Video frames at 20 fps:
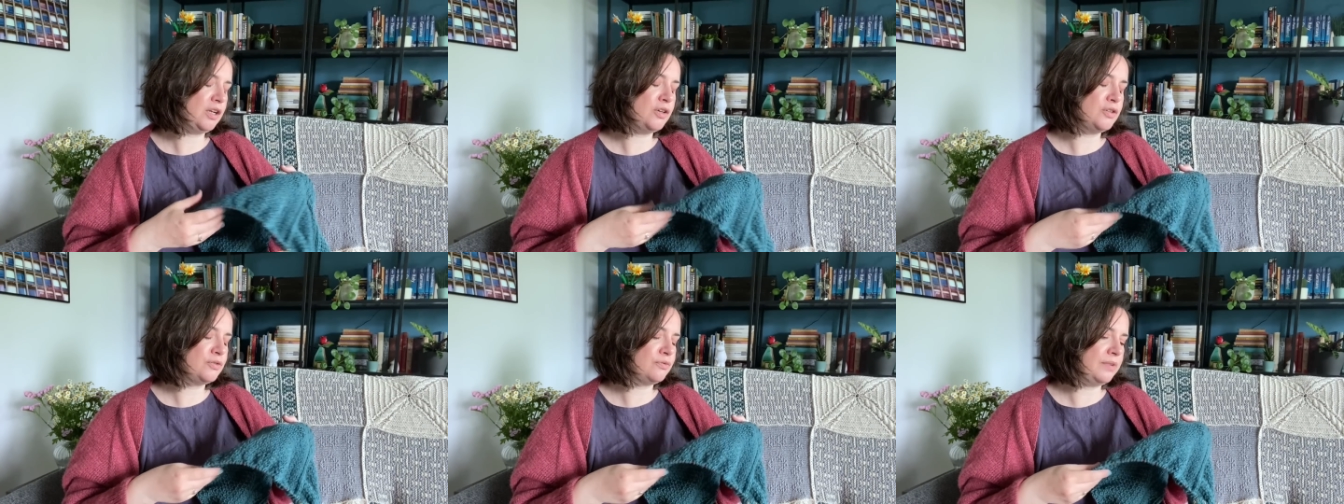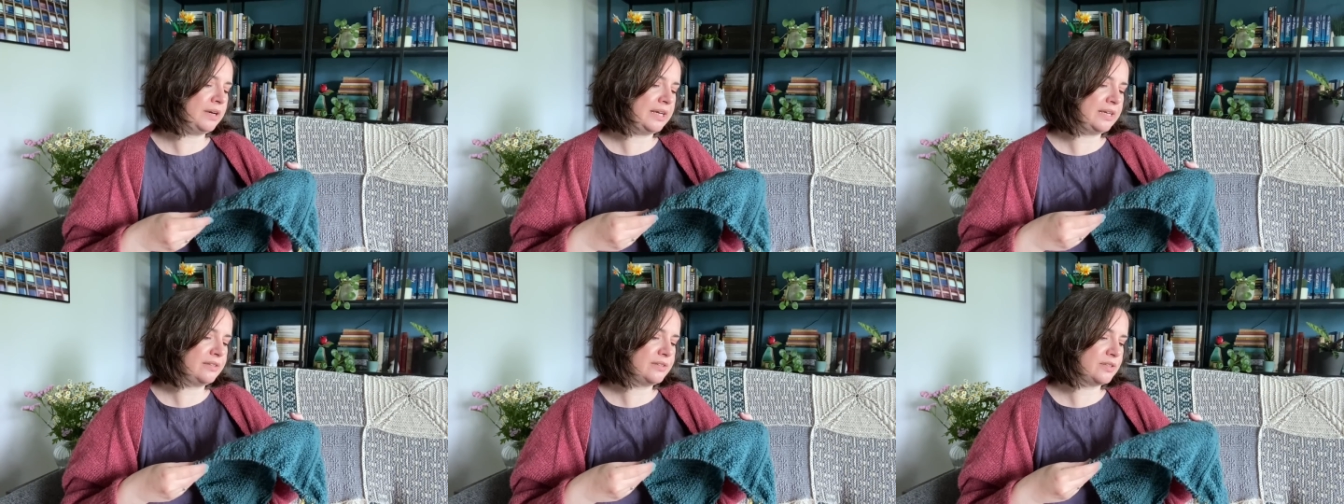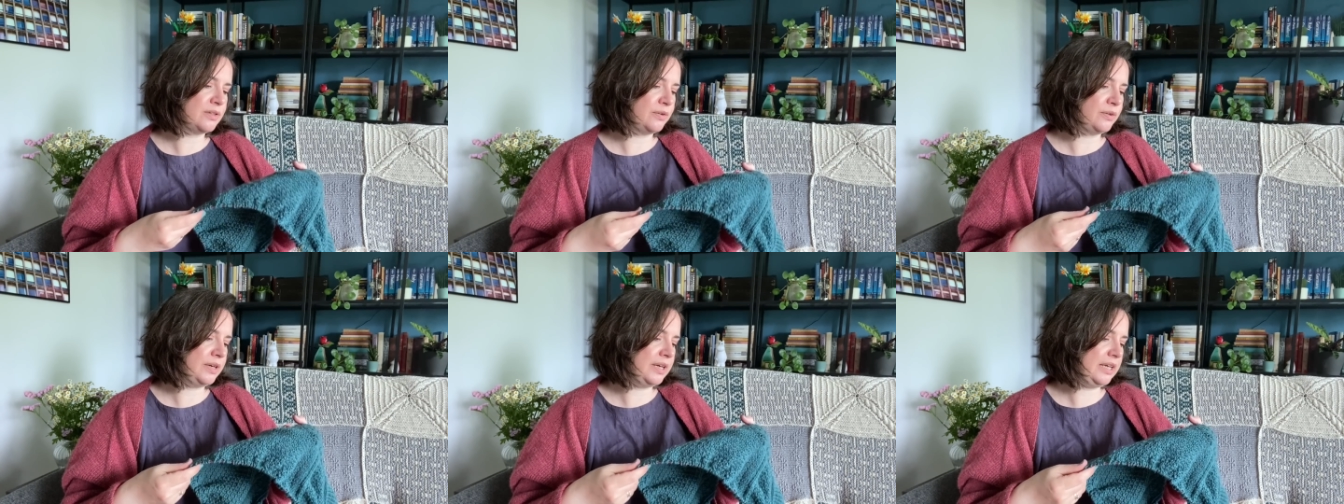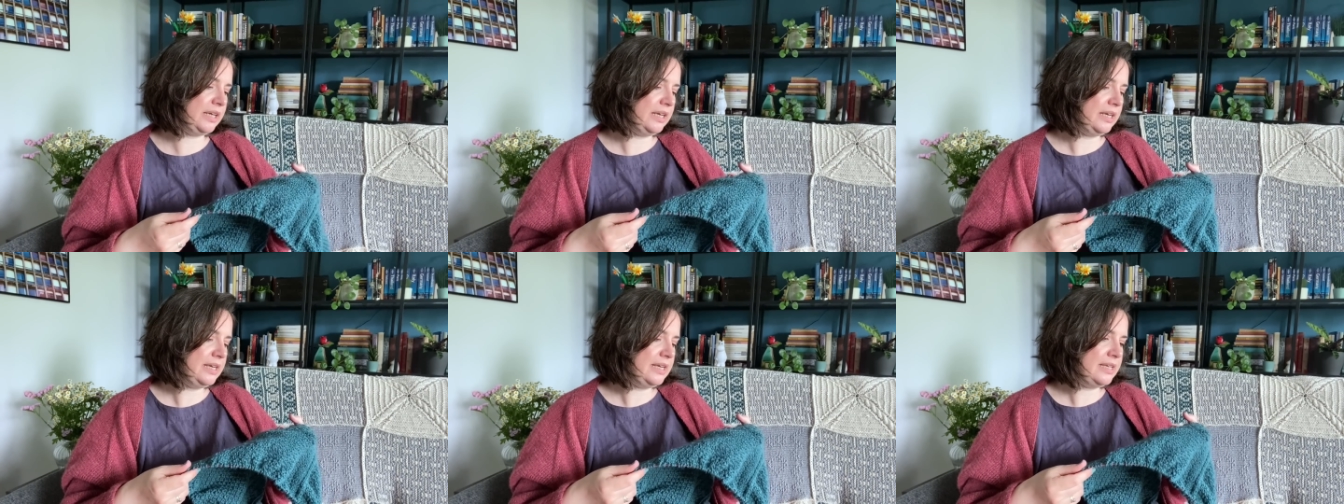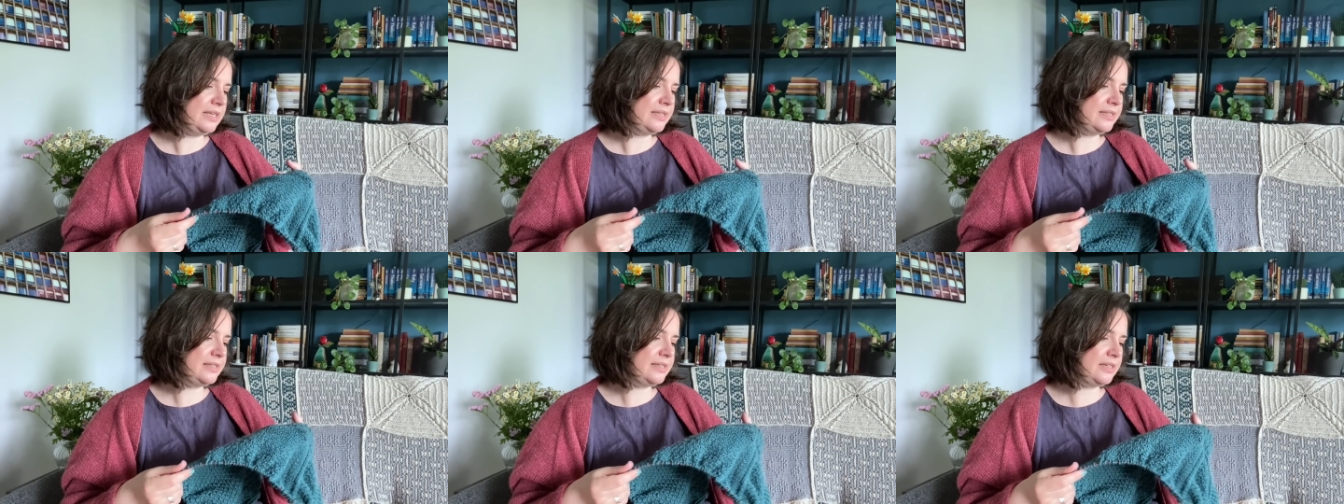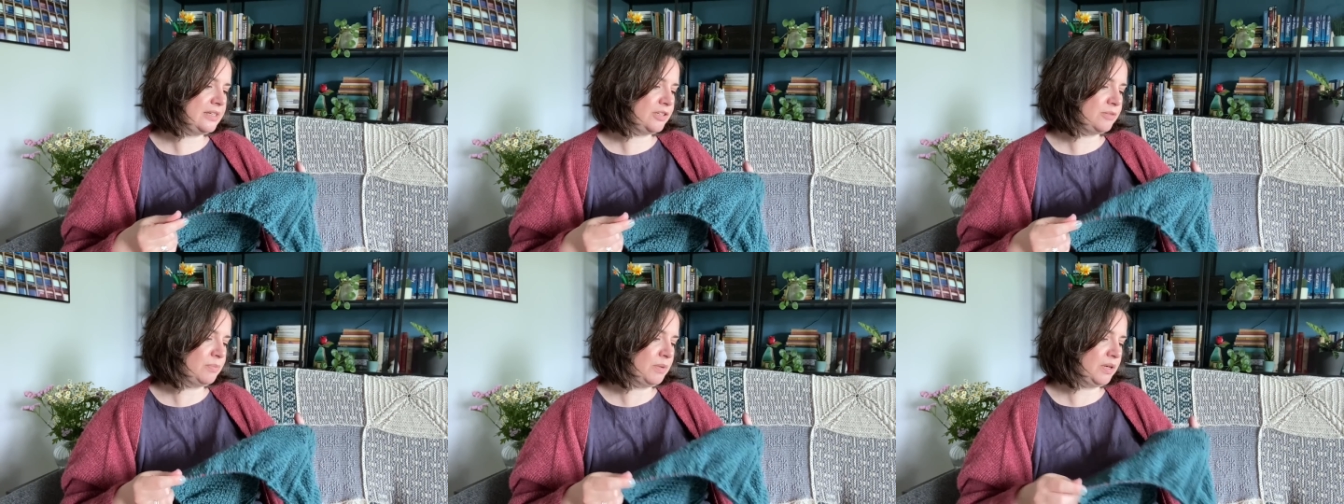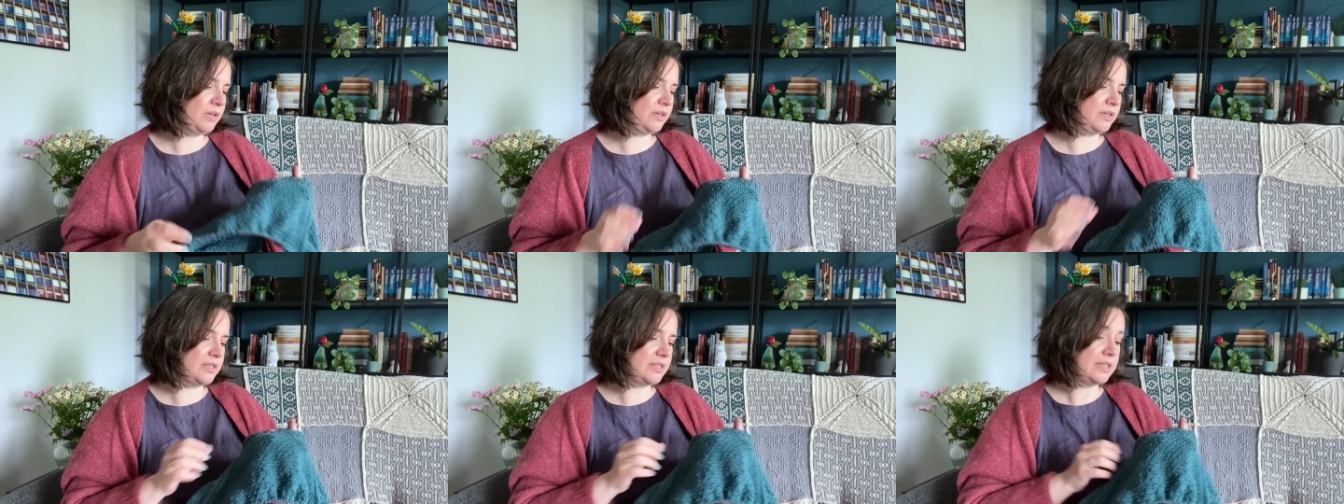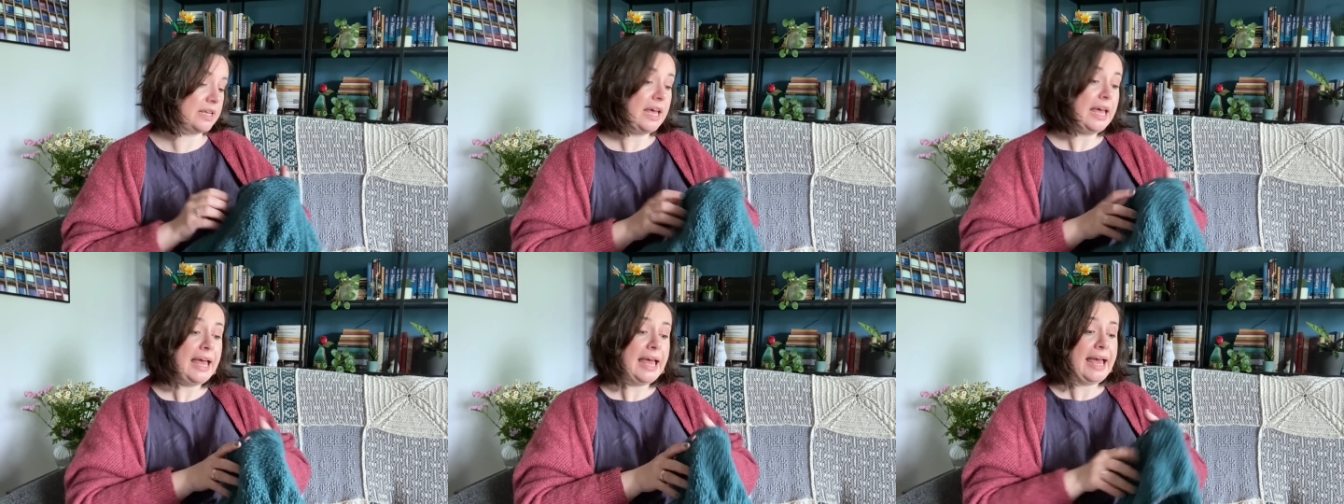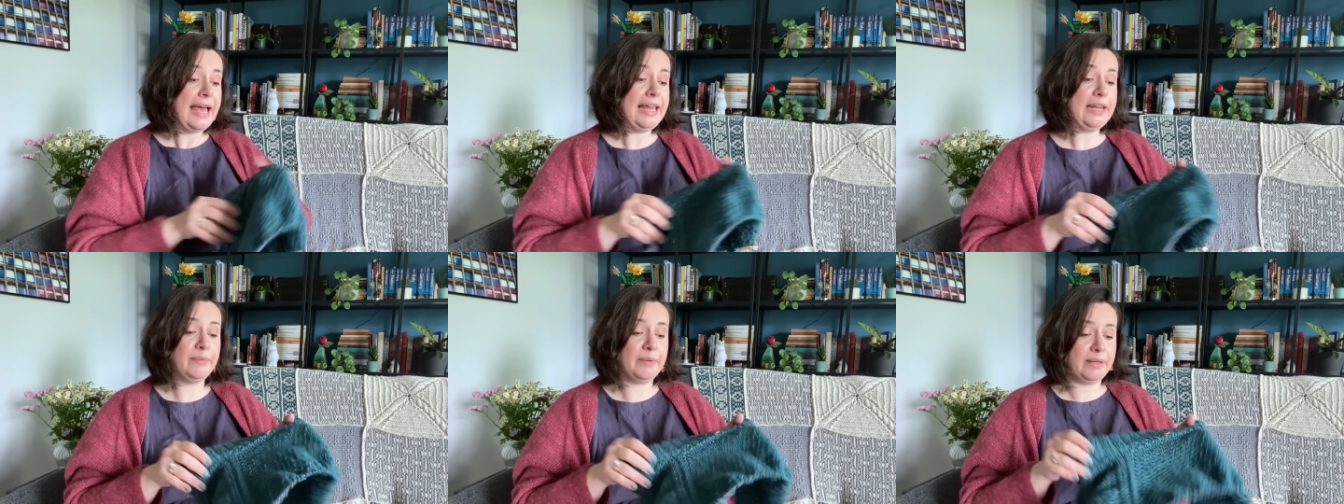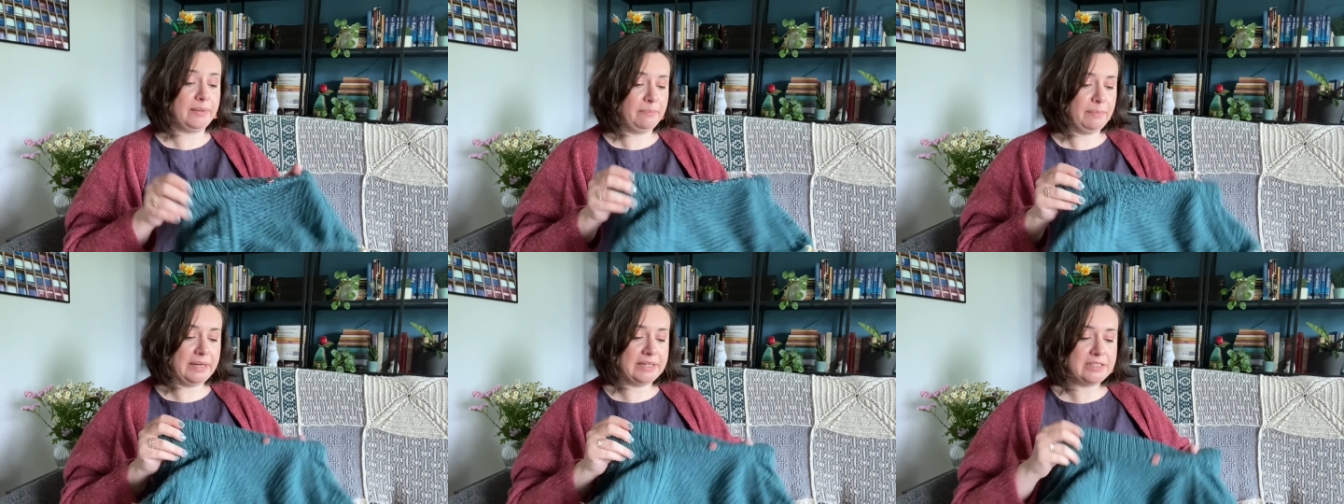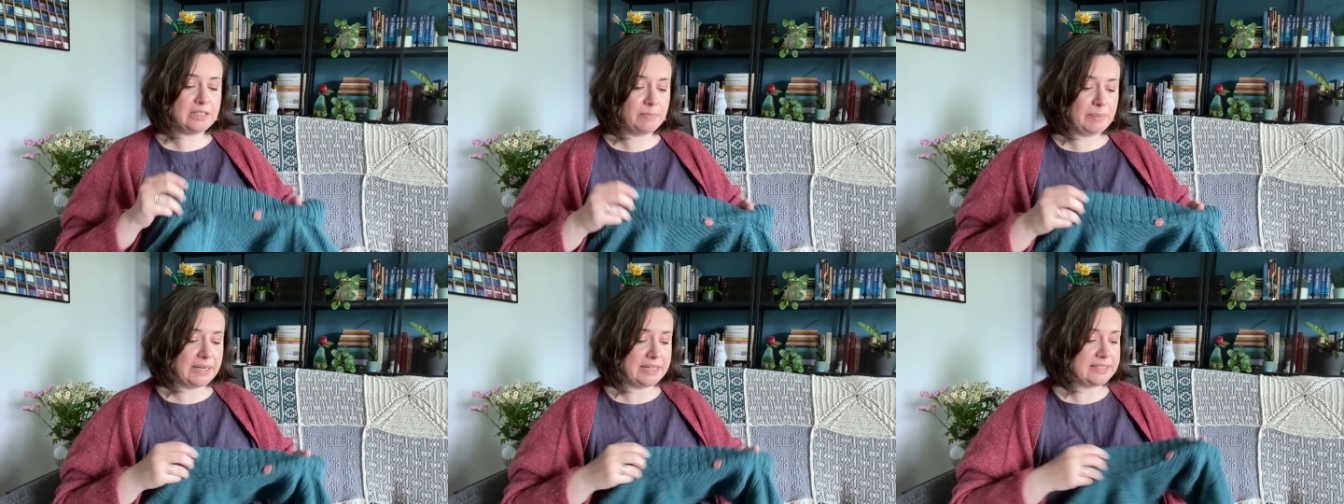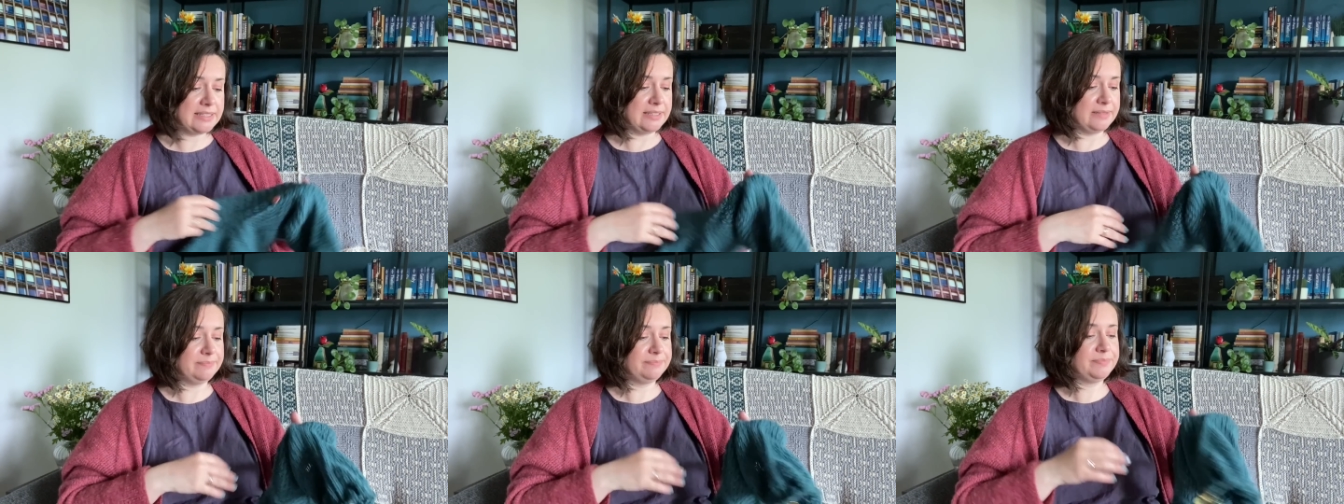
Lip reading: ring, sorry, stitch markers. Anyway, back to the pattern.